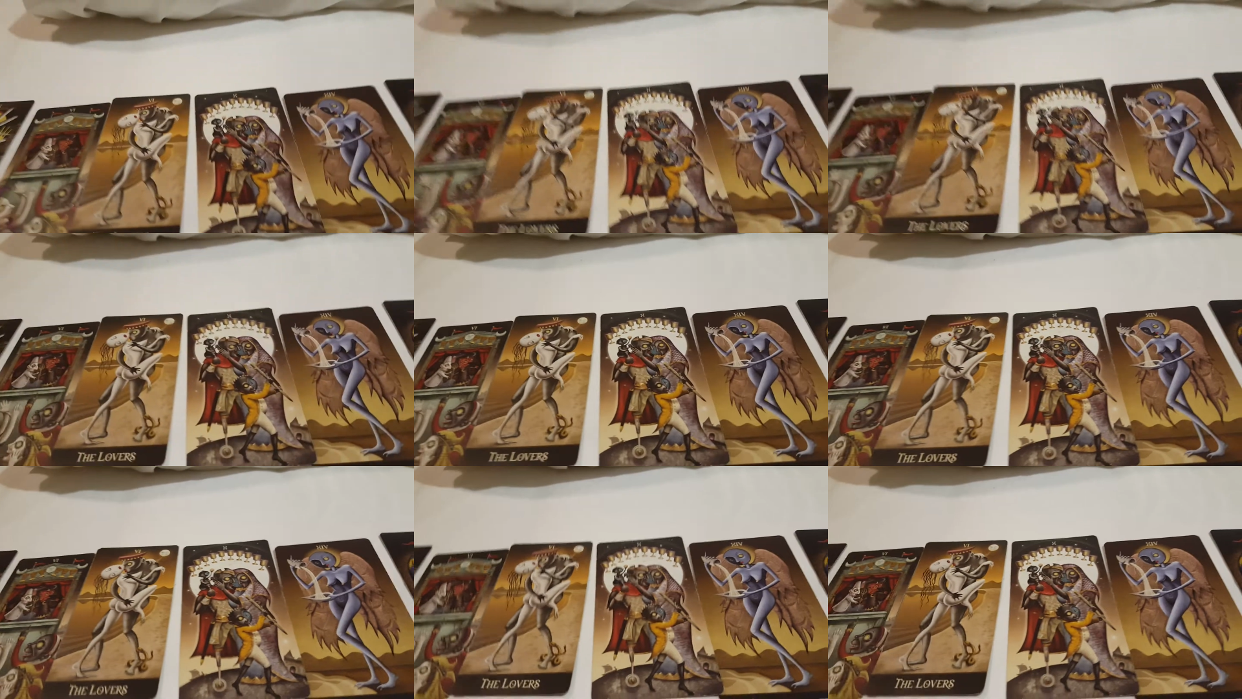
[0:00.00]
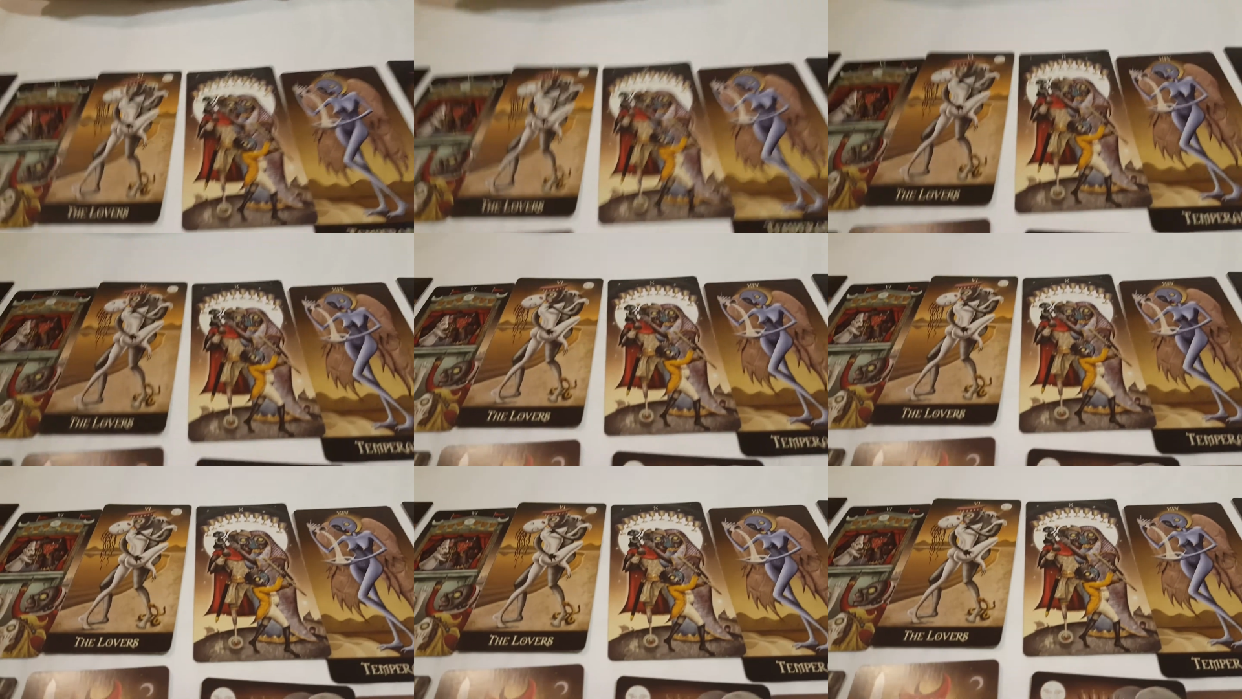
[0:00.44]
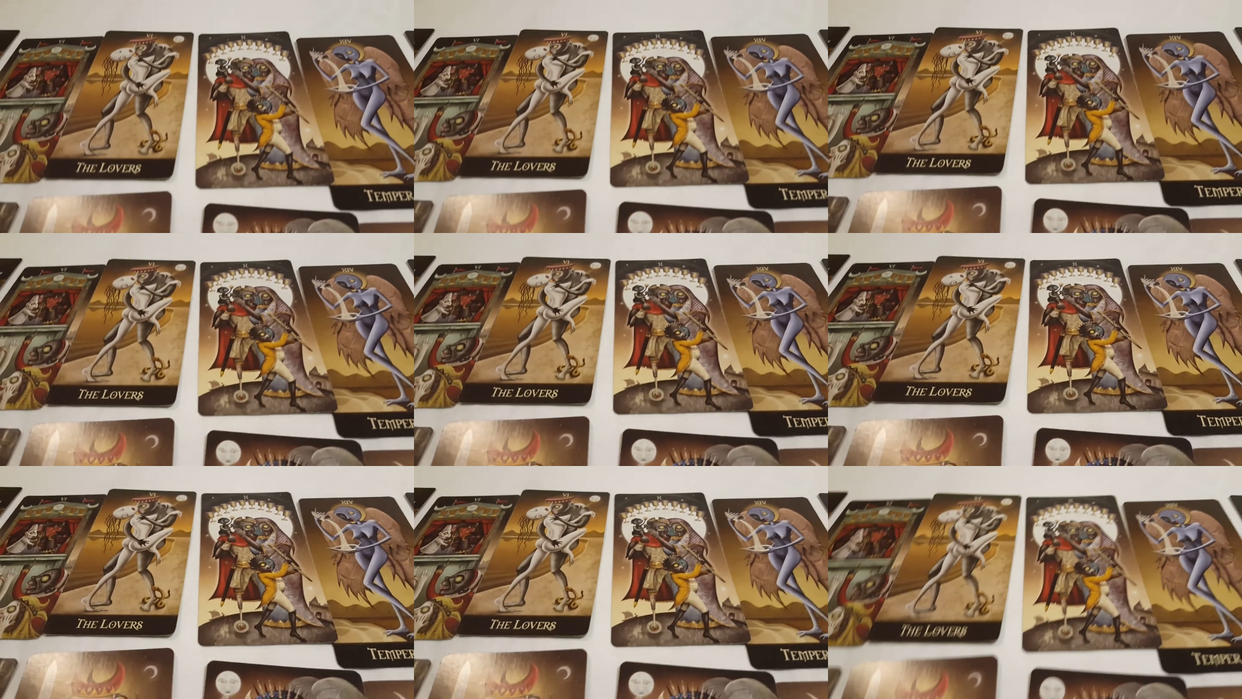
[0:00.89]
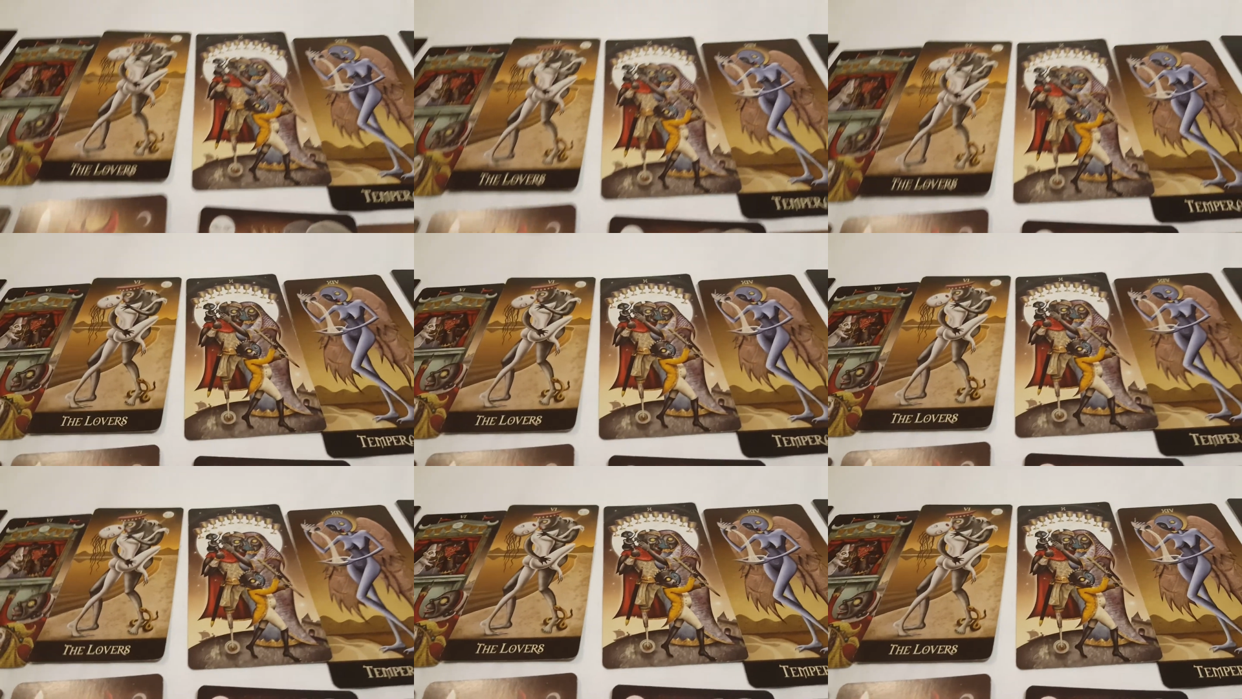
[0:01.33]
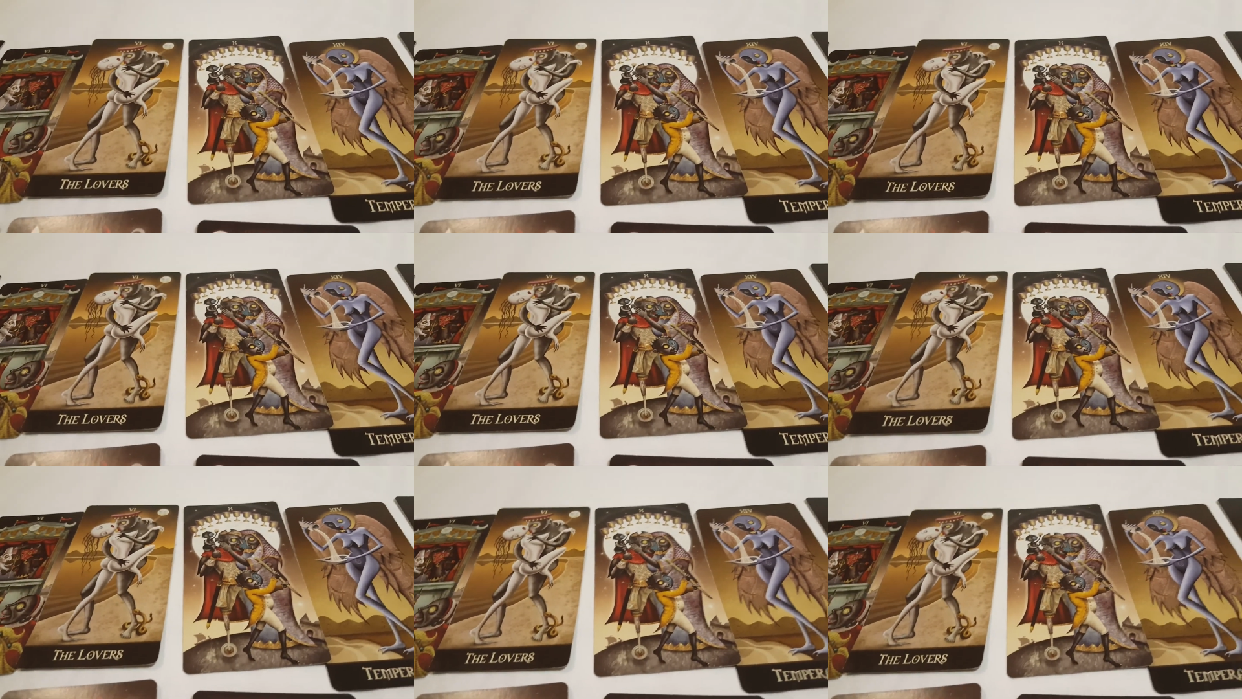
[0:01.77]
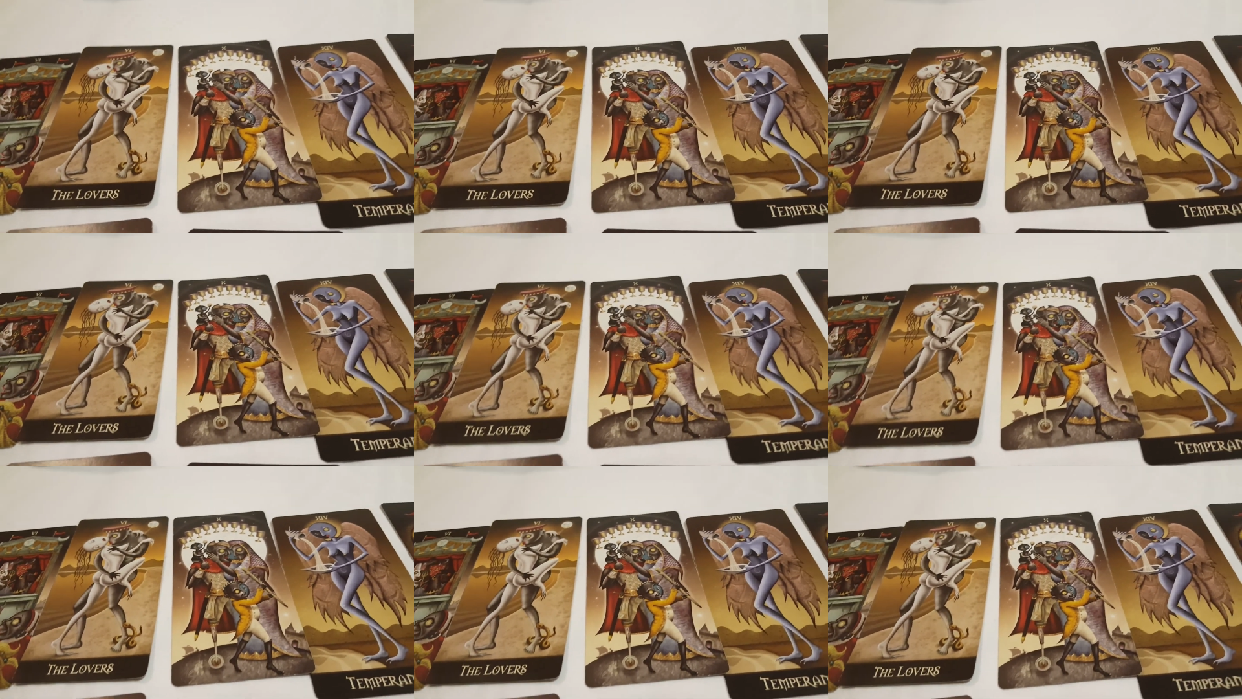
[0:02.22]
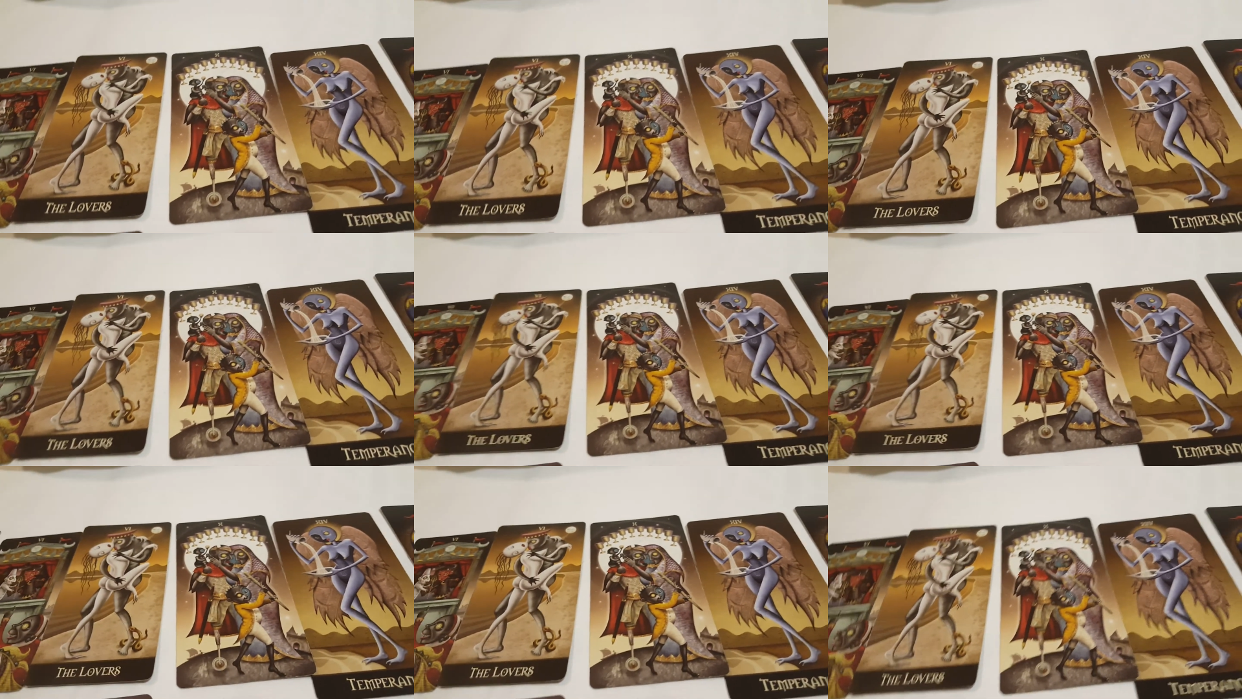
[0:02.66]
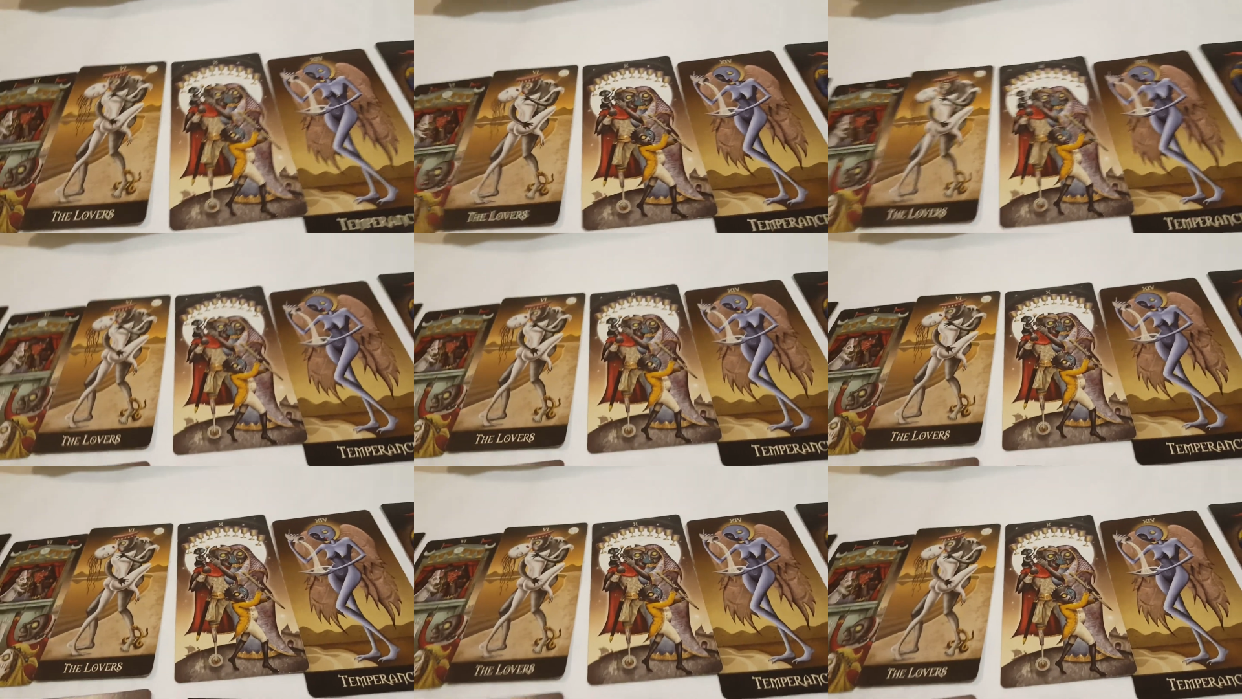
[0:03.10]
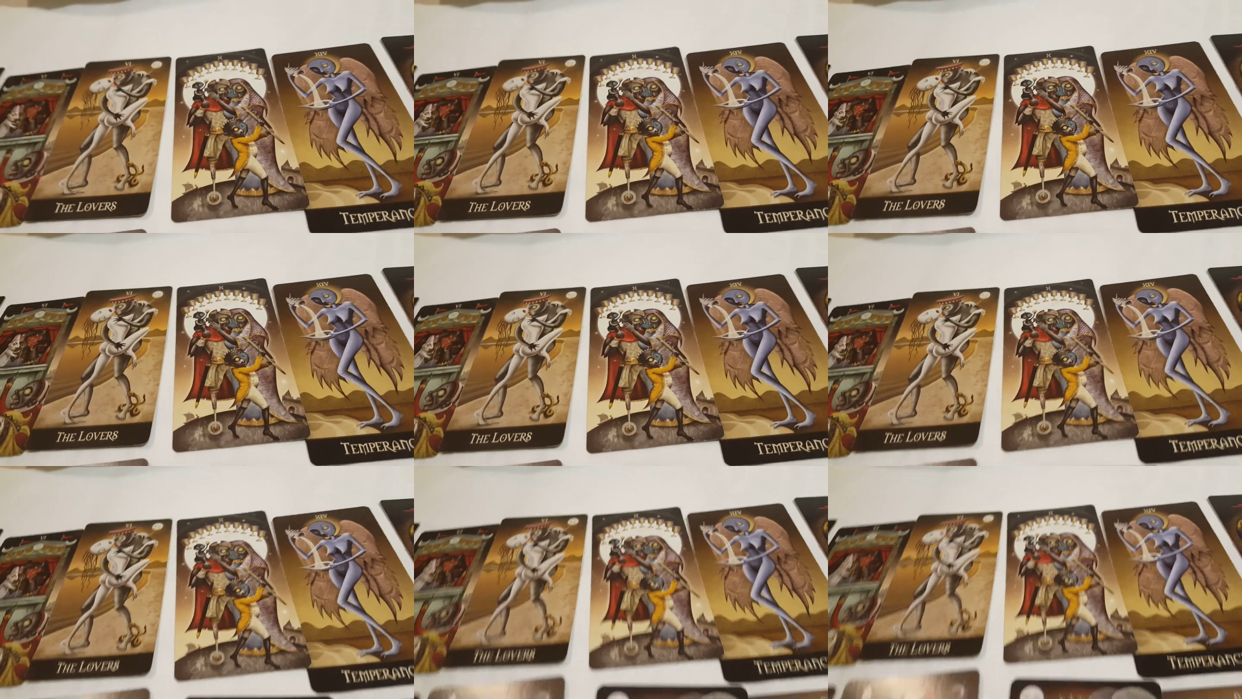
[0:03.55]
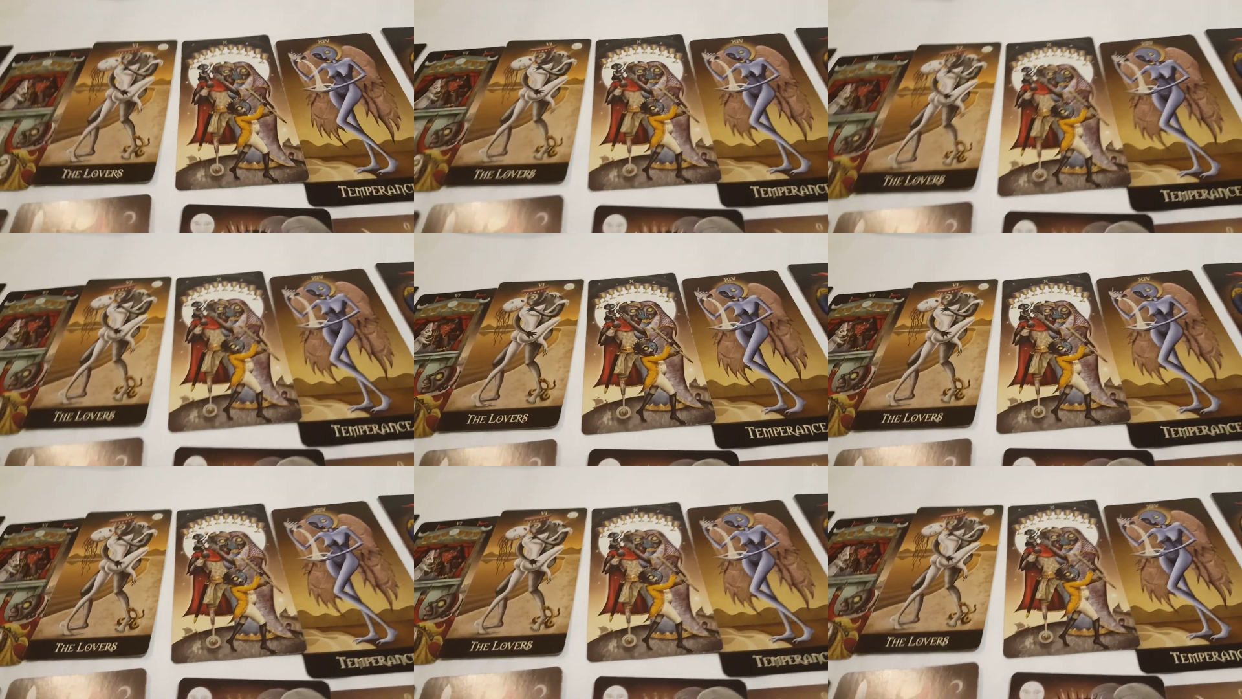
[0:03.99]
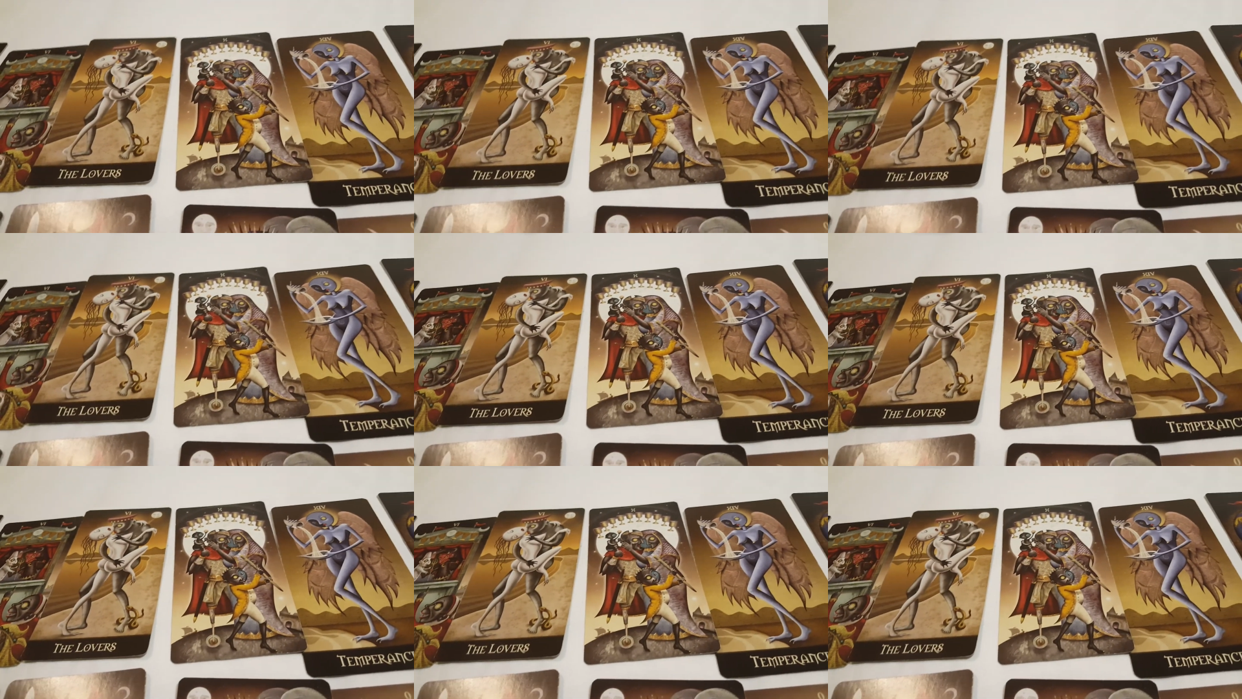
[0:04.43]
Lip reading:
Nobody's mouth can be seen.